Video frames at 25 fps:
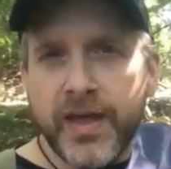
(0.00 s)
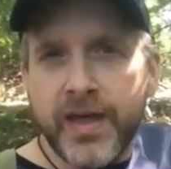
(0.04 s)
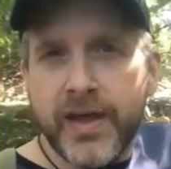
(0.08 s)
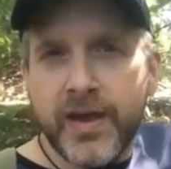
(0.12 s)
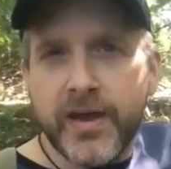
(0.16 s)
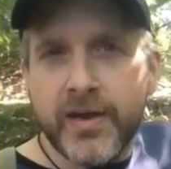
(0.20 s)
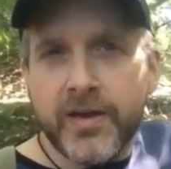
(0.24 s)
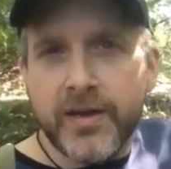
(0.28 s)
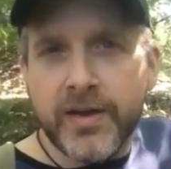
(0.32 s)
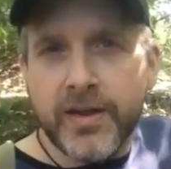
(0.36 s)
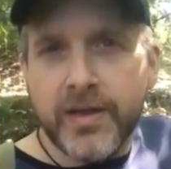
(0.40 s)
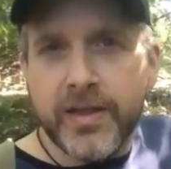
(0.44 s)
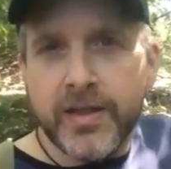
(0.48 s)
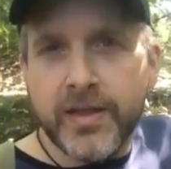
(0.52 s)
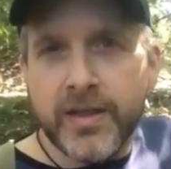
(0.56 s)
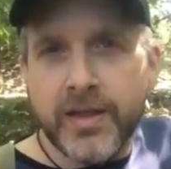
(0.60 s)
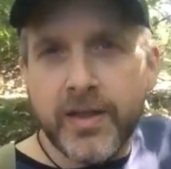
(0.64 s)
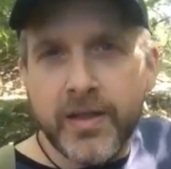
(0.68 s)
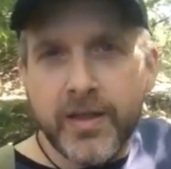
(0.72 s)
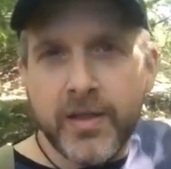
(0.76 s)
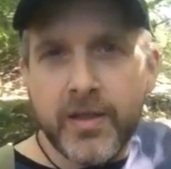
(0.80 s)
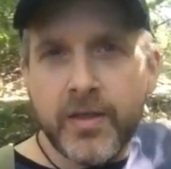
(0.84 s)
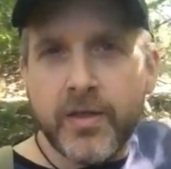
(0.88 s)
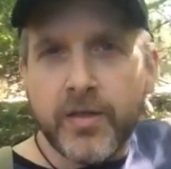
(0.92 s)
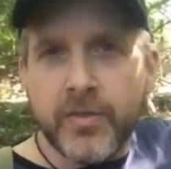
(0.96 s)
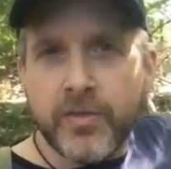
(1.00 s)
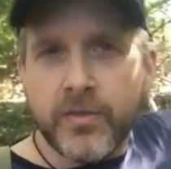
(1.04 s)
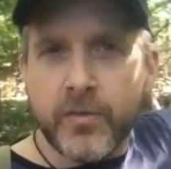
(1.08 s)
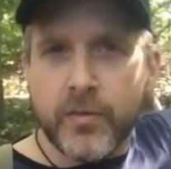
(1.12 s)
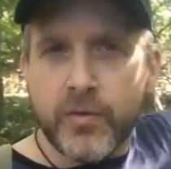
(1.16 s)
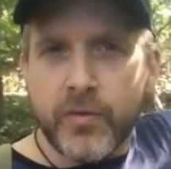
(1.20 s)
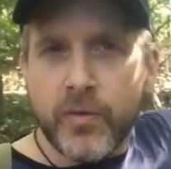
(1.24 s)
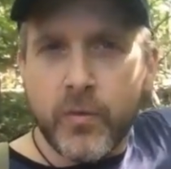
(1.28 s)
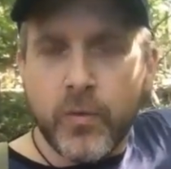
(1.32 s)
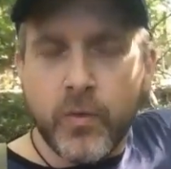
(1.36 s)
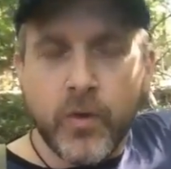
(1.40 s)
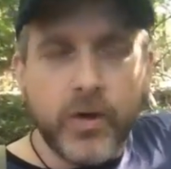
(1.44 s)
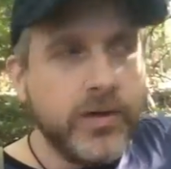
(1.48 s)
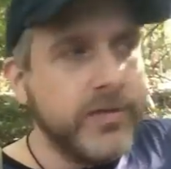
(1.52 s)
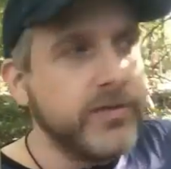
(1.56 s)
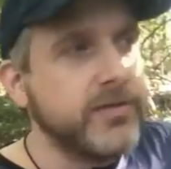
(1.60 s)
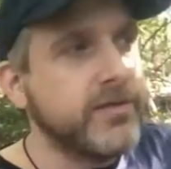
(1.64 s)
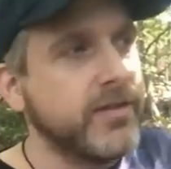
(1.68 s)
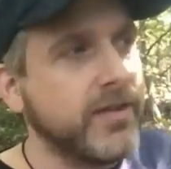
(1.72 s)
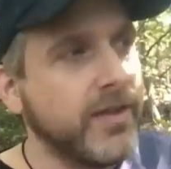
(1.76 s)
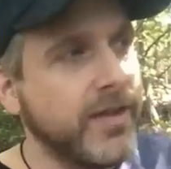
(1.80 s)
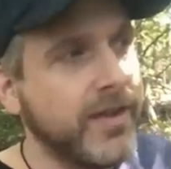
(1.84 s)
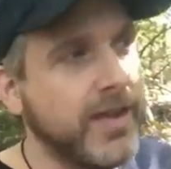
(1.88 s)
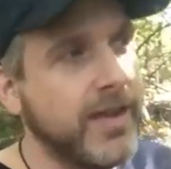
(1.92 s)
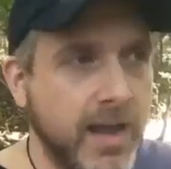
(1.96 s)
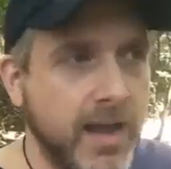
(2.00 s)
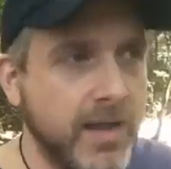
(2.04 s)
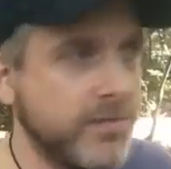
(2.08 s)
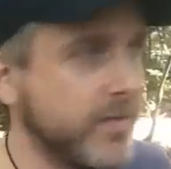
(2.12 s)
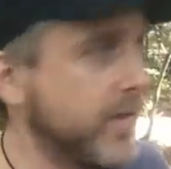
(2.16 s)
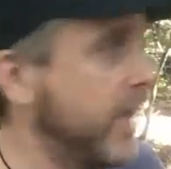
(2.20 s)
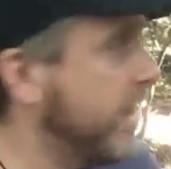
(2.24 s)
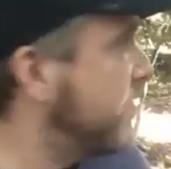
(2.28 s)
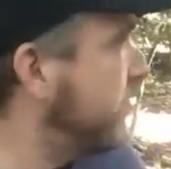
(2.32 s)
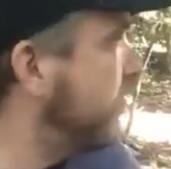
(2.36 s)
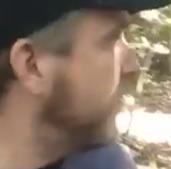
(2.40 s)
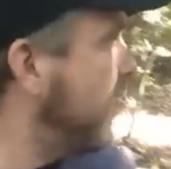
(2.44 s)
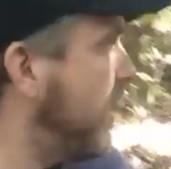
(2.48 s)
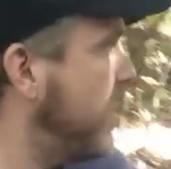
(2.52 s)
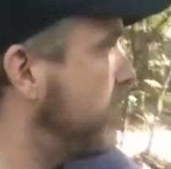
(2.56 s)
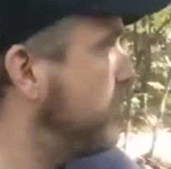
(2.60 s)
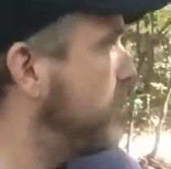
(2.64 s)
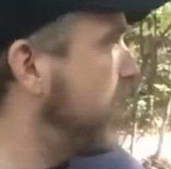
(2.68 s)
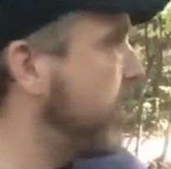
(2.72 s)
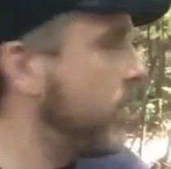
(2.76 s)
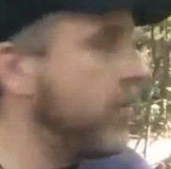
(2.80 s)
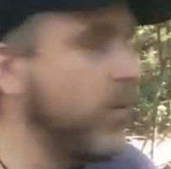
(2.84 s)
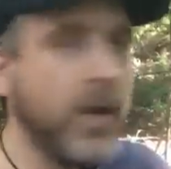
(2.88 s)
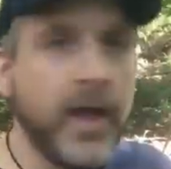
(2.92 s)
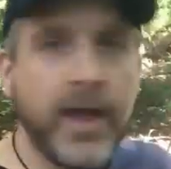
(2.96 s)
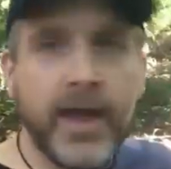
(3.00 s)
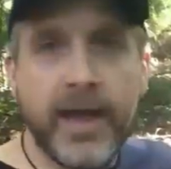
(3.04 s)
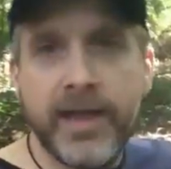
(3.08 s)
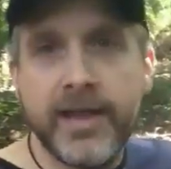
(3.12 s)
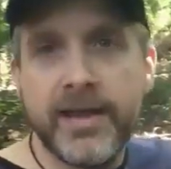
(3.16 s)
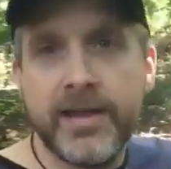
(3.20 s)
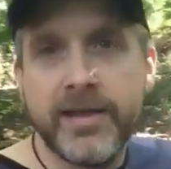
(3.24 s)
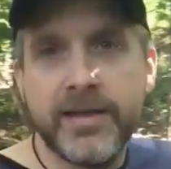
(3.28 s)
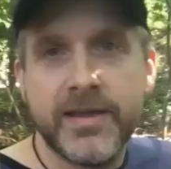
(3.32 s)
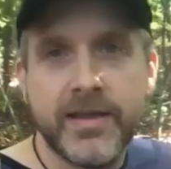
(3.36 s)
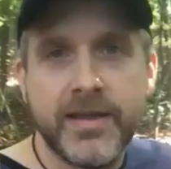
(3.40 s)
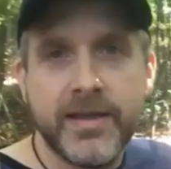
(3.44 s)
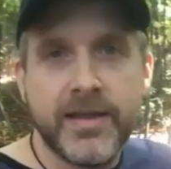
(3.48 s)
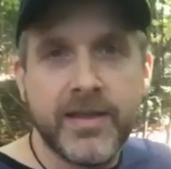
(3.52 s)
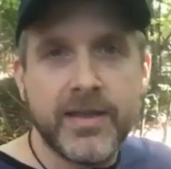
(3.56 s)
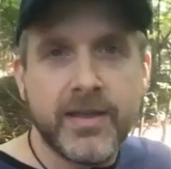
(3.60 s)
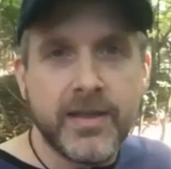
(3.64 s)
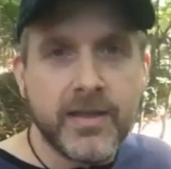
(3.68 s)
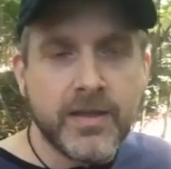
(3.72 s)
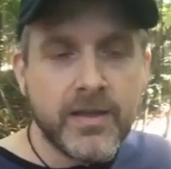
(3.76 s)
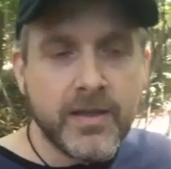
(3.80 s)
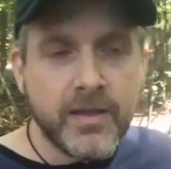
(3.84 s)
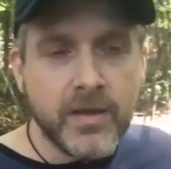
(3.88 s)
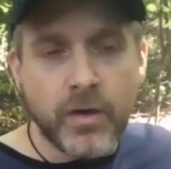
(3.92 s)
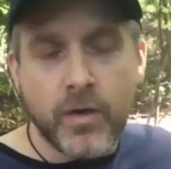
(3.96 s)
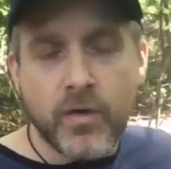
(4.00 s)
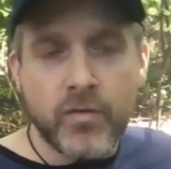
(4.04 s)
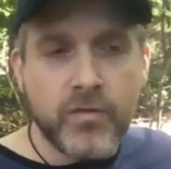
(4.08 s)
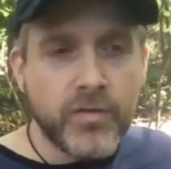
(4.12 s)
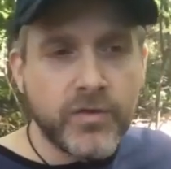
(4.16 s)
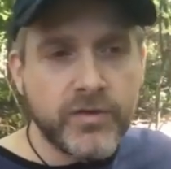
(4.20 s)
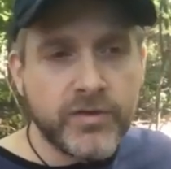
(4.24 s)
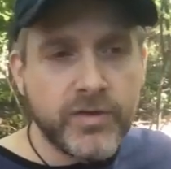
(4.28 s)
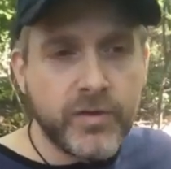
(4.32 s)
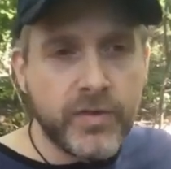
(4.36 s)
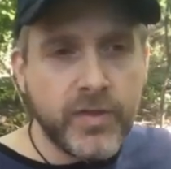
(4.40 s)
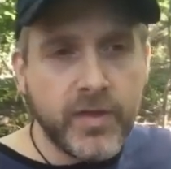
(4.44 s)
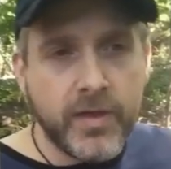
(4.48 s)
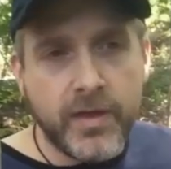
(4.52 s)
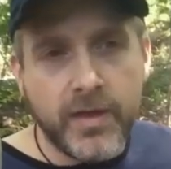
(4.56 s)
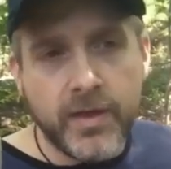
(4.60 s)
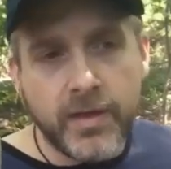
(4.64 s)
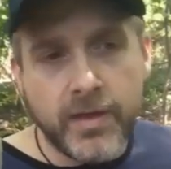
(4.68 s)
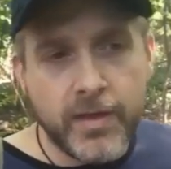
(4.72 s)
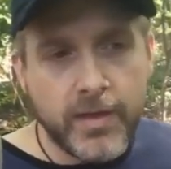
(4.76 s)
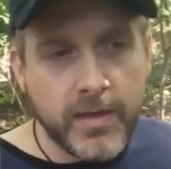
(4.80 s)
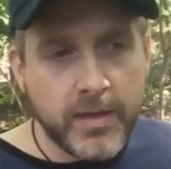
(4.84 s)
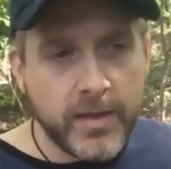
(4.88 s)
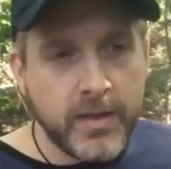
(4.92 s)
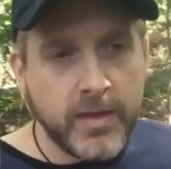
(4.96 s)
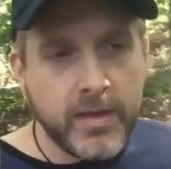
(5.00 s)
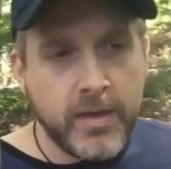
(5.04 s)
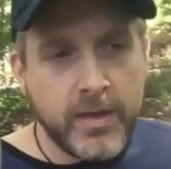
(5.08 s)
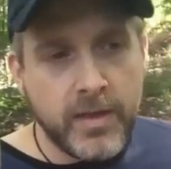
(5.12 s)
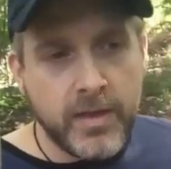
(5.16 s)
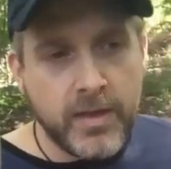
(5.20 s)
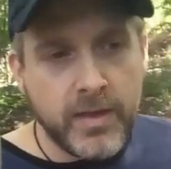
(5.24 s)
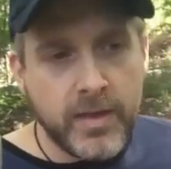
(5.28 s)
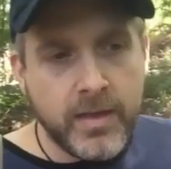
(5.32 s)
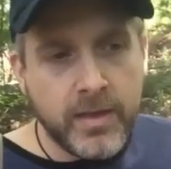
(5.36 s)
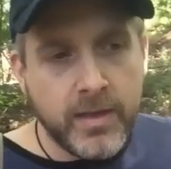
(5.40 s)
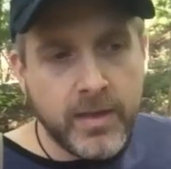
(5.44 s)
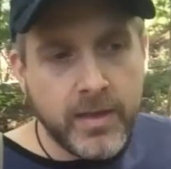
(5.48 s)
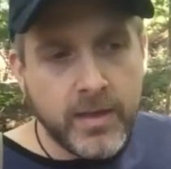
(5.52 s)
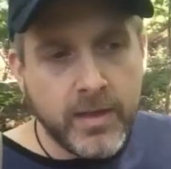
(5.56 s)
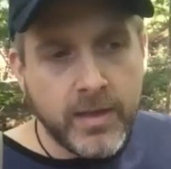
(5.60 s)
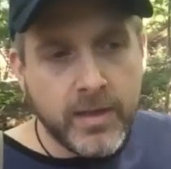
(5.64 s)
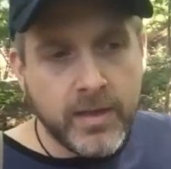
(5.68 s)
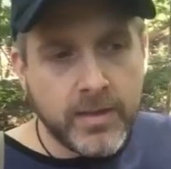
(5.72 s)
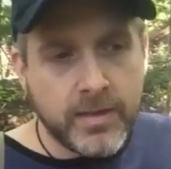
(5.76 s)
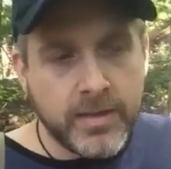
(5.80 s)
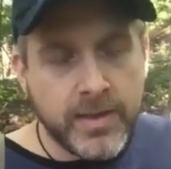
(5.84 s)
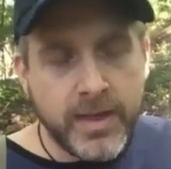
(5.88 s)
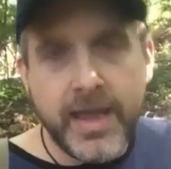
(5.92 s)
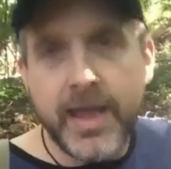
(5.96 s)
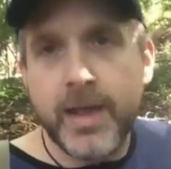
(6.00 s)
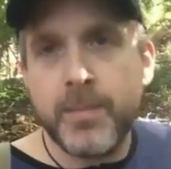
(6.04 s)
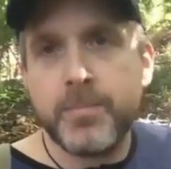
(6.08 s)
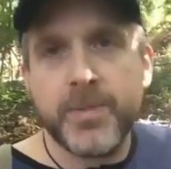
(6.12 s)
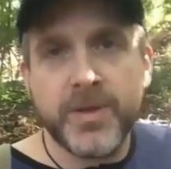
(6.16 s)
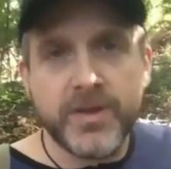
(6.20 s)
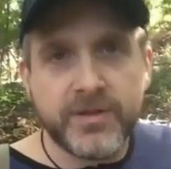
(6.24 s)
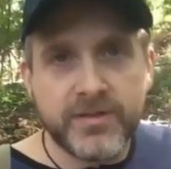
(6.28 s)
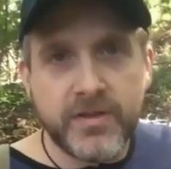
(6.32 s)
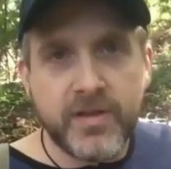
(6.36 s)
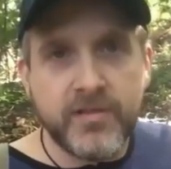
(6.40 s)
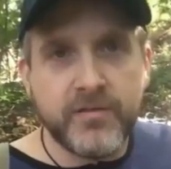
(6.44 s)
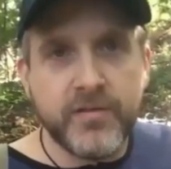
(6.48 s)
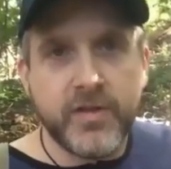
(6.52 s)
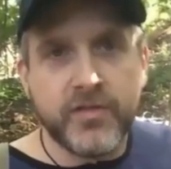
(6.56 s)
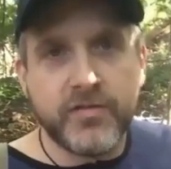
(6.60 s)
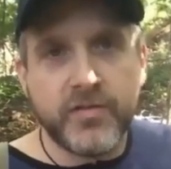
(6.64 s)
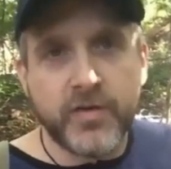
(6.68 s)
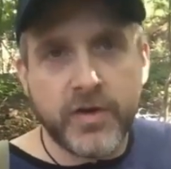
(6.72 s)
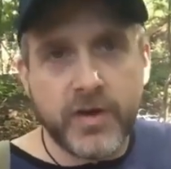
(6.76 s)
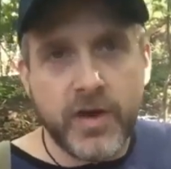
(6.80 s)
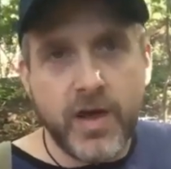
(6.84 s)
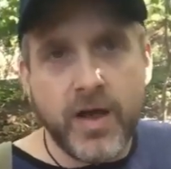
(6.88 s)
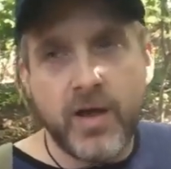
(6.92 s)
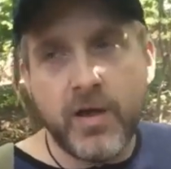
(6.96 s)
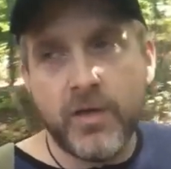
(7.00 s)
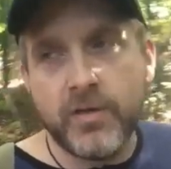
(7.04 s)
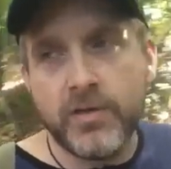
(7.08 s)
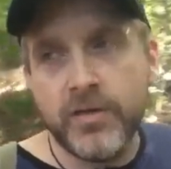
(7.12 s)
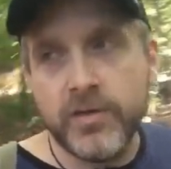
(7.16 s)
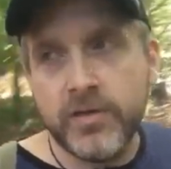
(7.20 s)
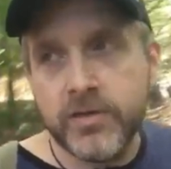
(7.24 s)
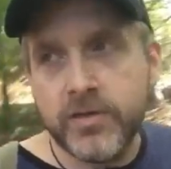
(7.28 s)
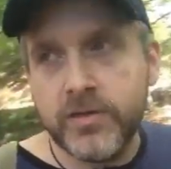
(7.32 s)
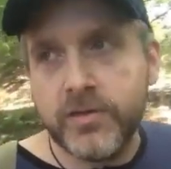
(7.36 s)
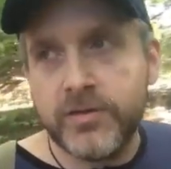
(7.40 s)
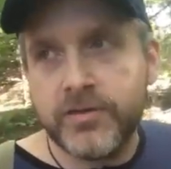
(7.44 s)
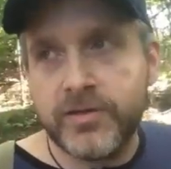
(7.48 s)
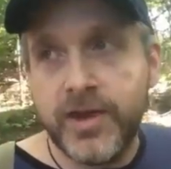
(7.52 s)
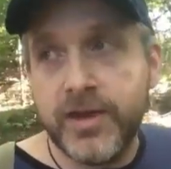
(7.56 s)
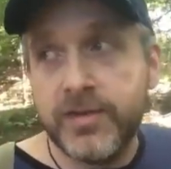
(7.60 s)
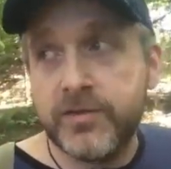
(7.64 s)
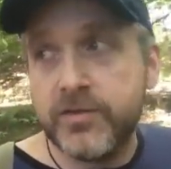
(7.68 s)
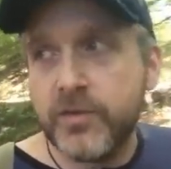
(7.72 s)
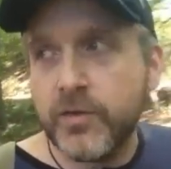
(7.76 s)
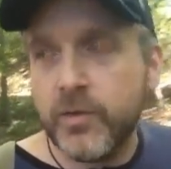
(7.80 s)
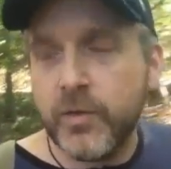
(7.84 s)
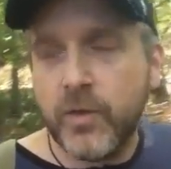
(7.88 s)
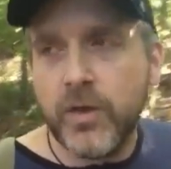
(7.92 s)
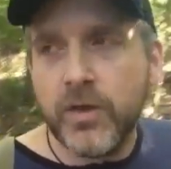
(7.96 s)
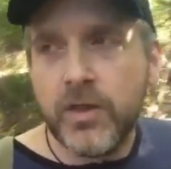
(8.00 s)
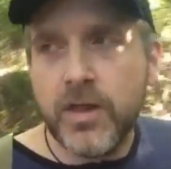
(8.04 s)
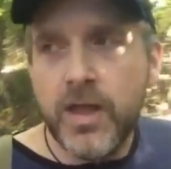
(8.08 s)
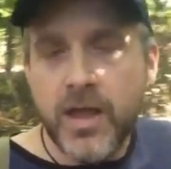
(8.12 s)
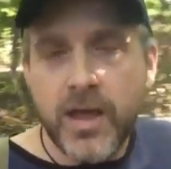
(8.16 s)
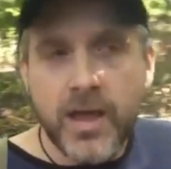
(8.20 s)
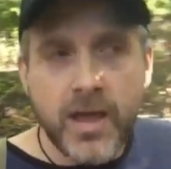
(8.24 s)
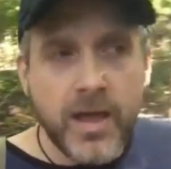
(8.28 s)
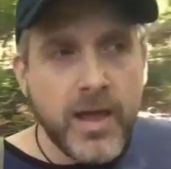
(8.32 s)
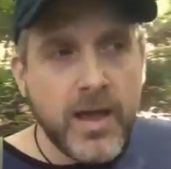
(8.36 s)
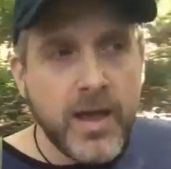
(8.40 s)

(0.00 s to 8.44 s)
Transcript: there through the woods. I've got to find my way over to the campus of the Fernald State School.